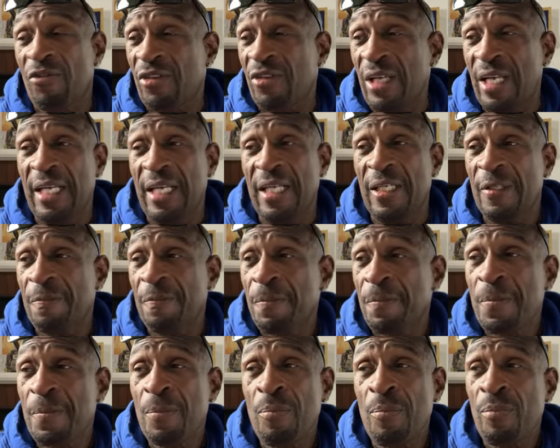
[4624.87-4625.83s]
saying?
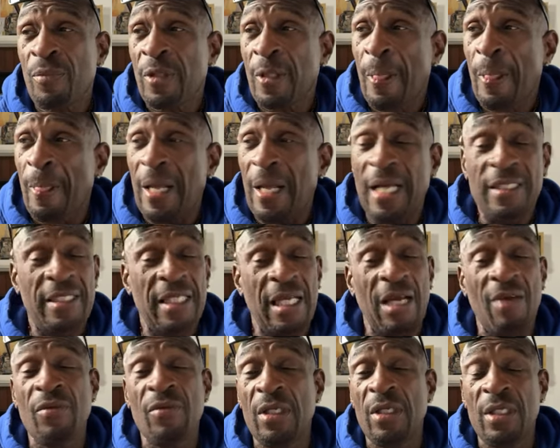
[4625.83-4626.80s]
I
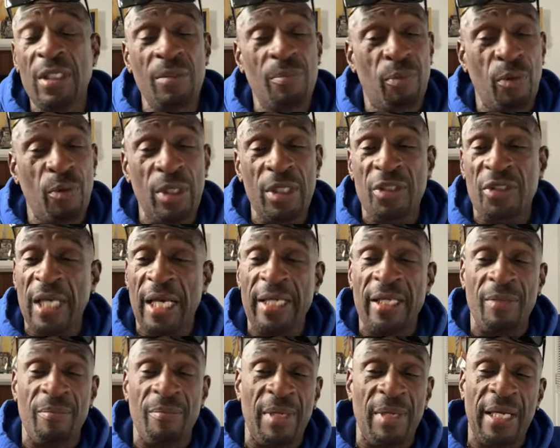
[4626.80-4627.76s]
definitely appreciate
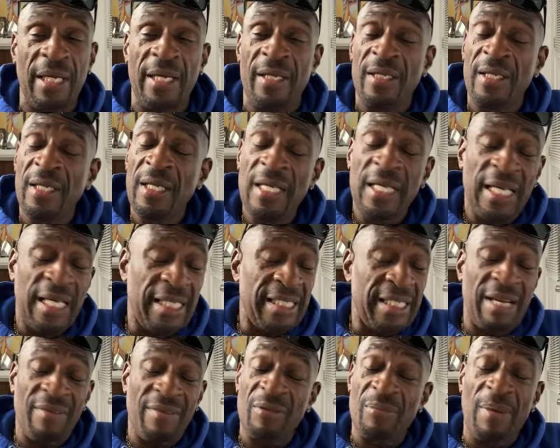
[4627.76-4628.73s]
it, man. And
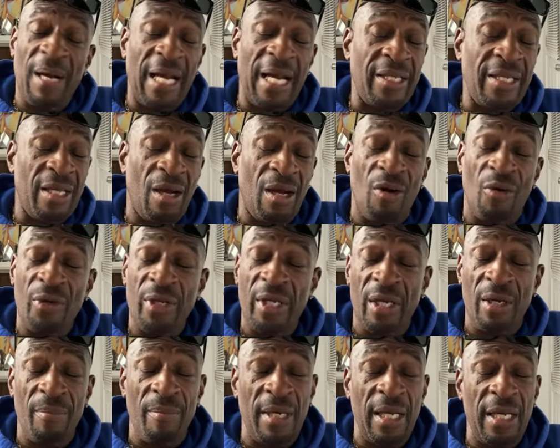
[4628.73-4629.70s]
everybody on here,
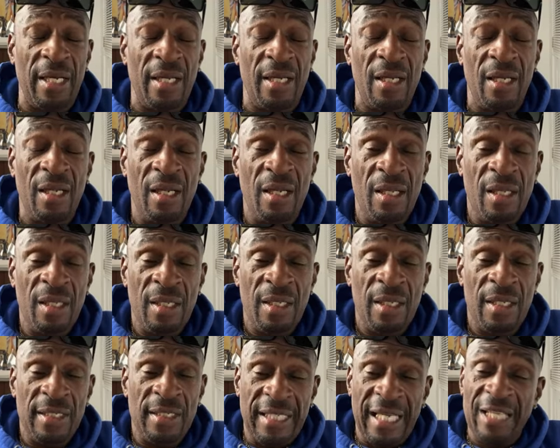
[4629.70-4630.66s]
man,
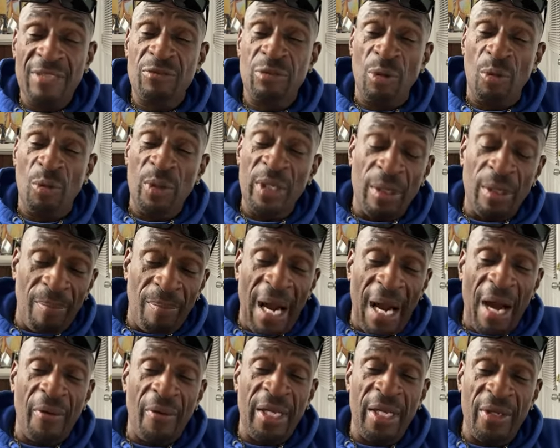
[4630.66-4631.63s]
that's what we
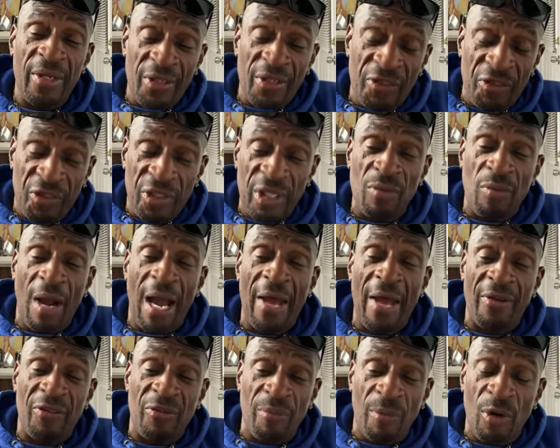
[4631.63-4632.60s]
about here, this
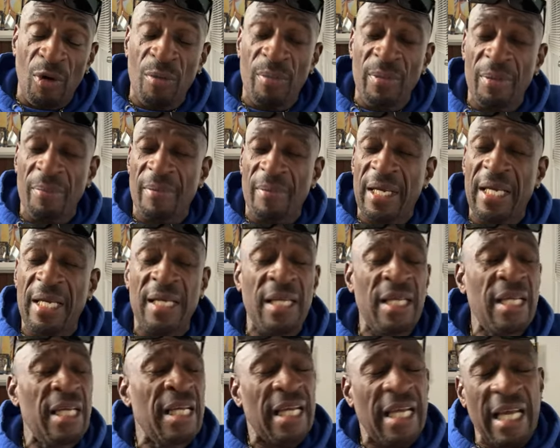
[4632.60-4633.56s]
G-Riders movement, man.
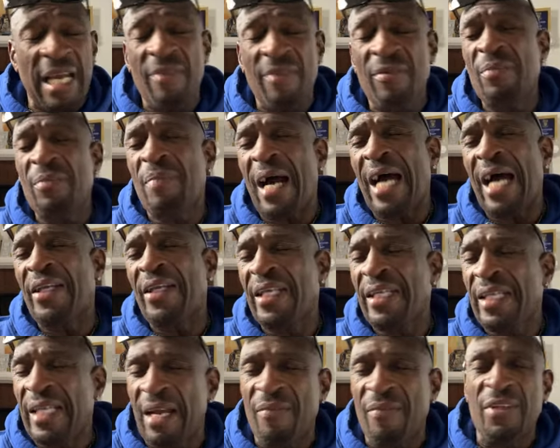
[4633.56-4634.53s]
Everybody in
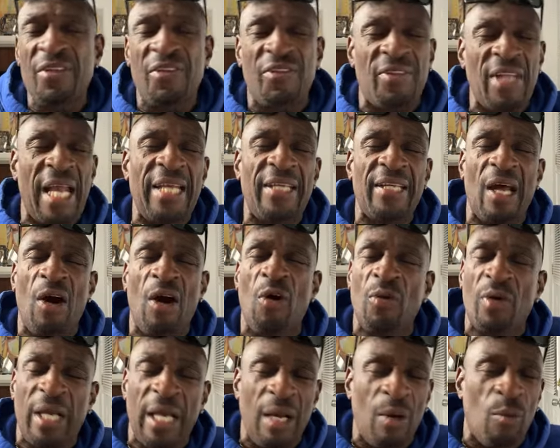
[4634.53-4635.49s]
every state, I don't
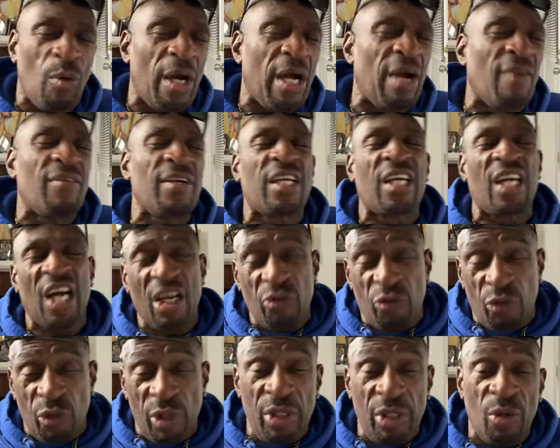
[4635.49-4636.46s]
care, whatever
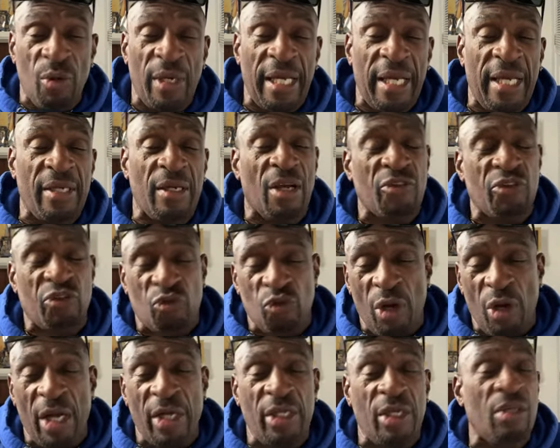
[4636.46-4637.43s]
country you in,
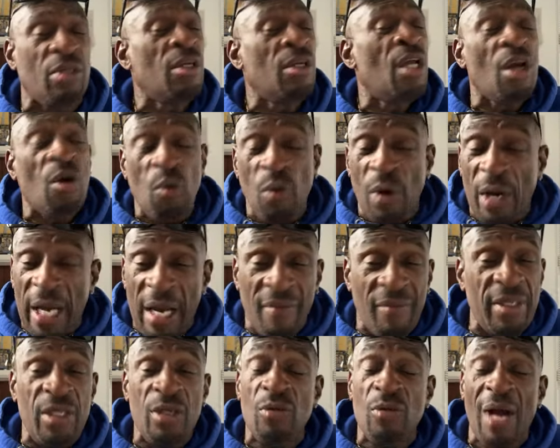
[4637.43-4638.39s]
Australia, wherever
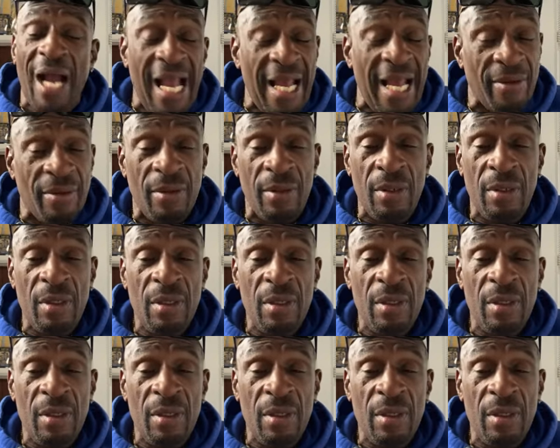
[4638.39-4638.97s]
you at.